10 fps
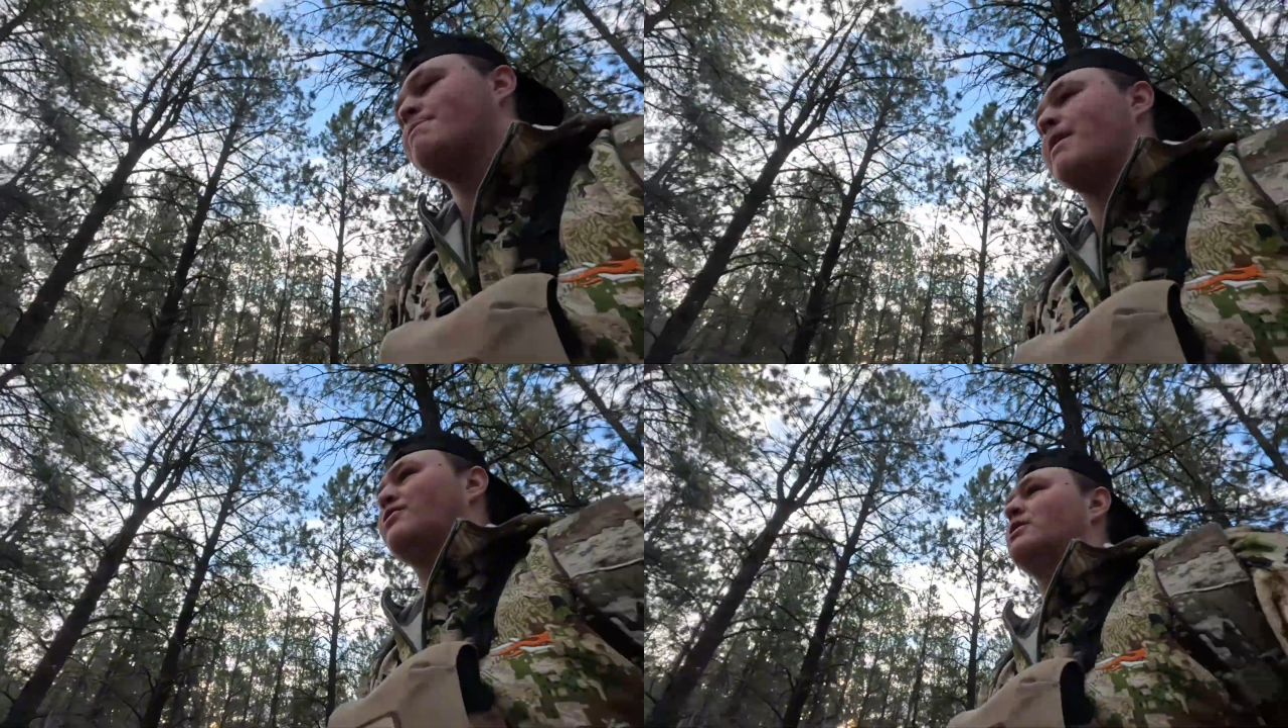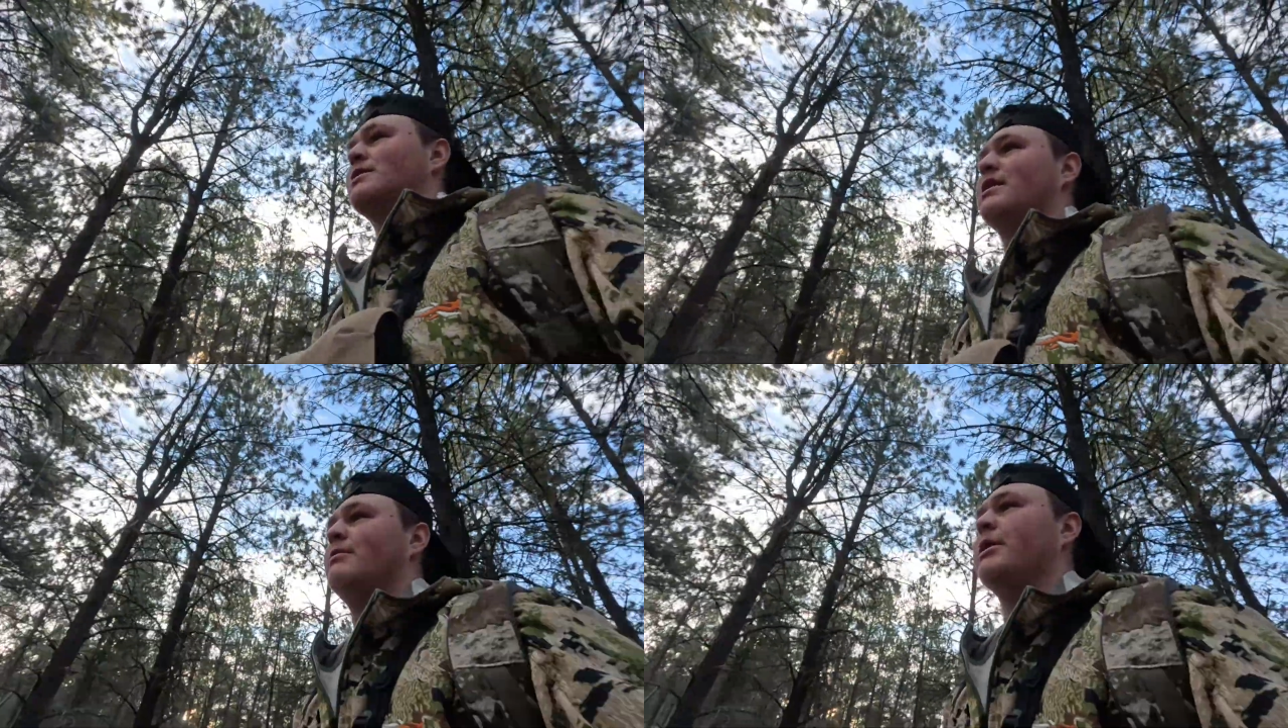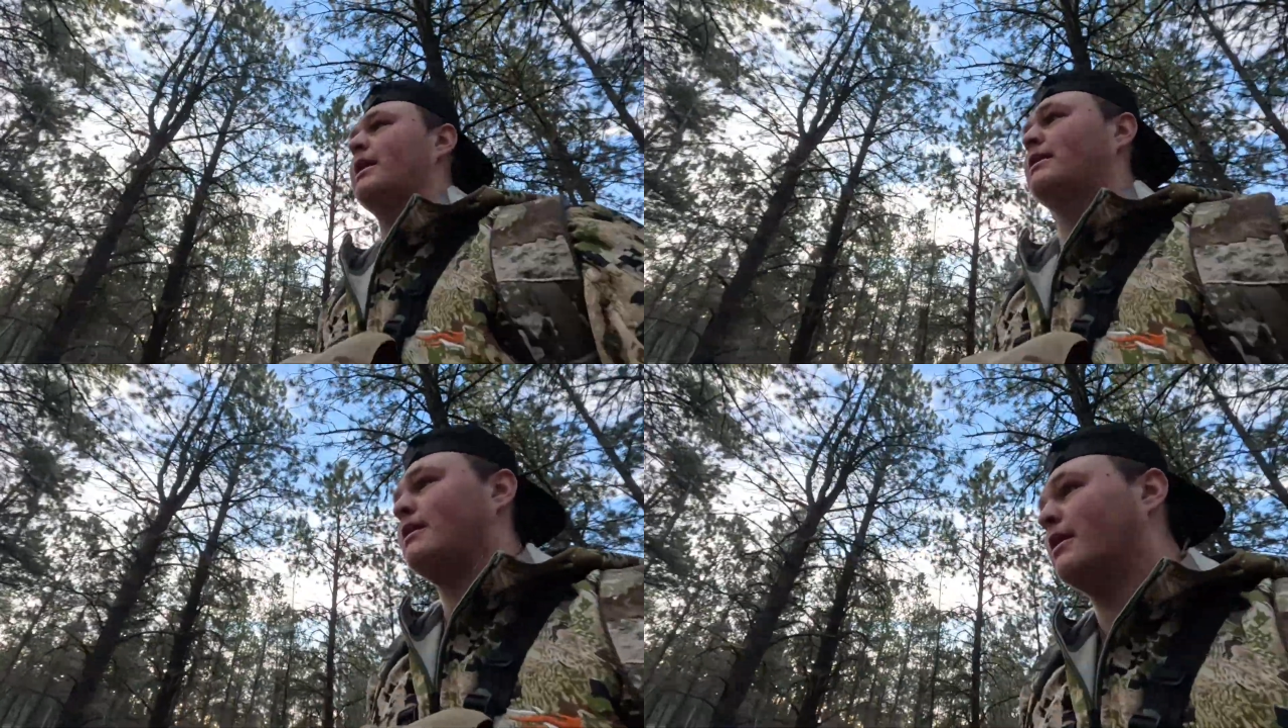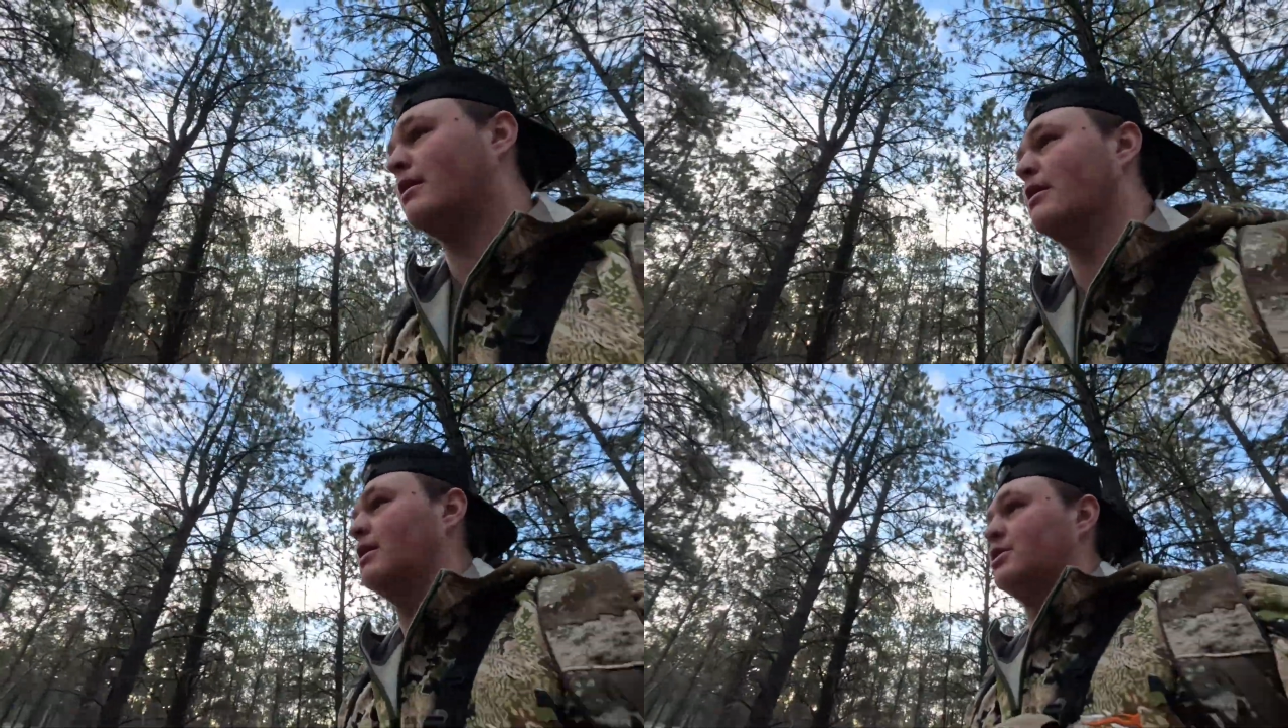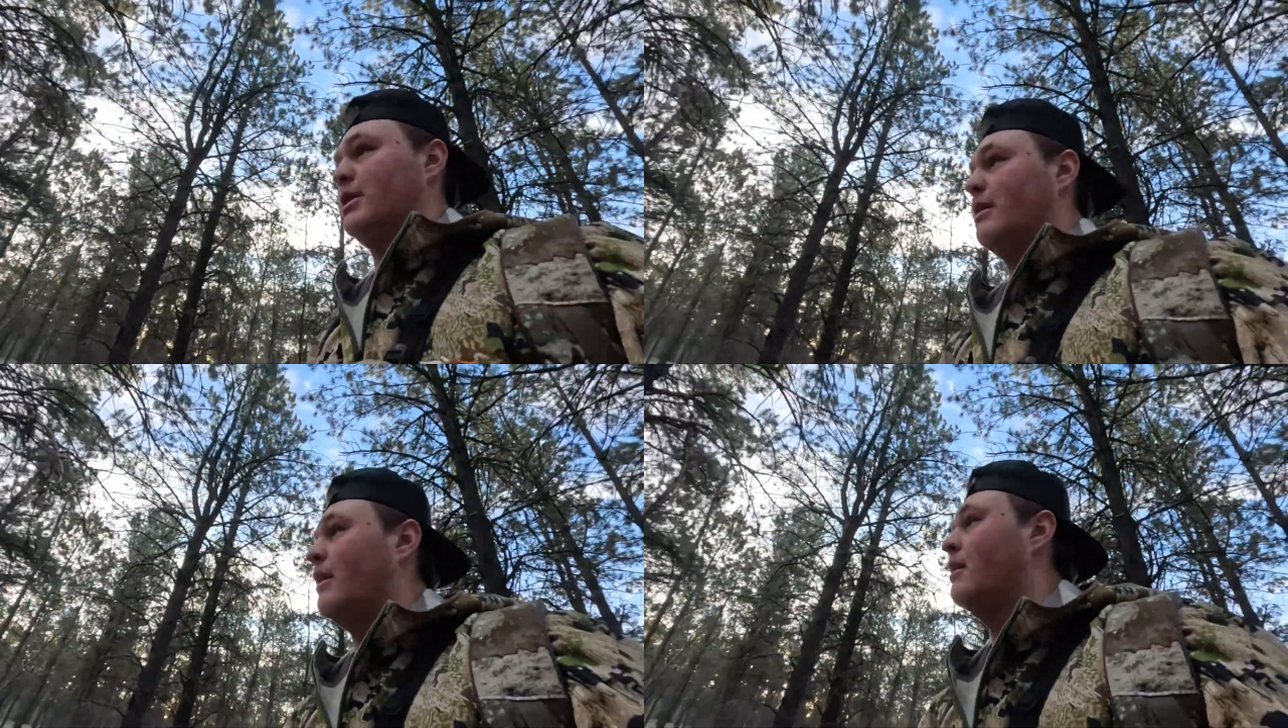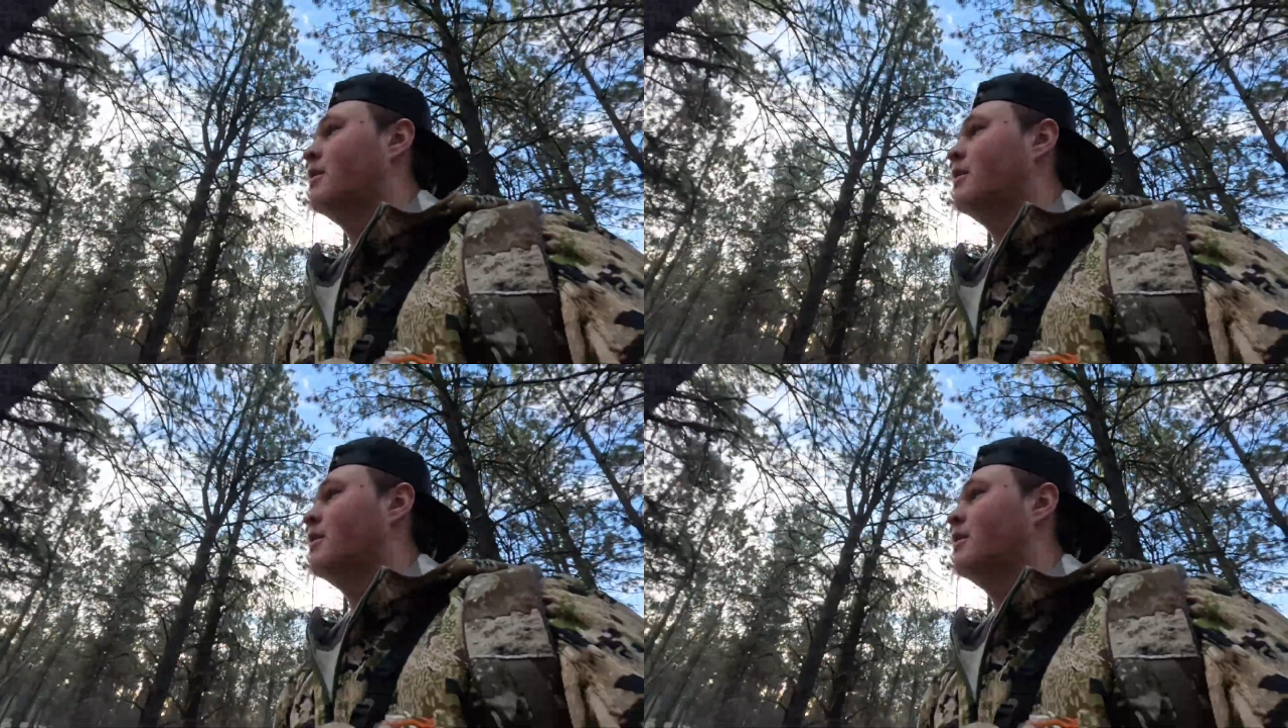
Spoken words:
that this is going to be kind of the introduction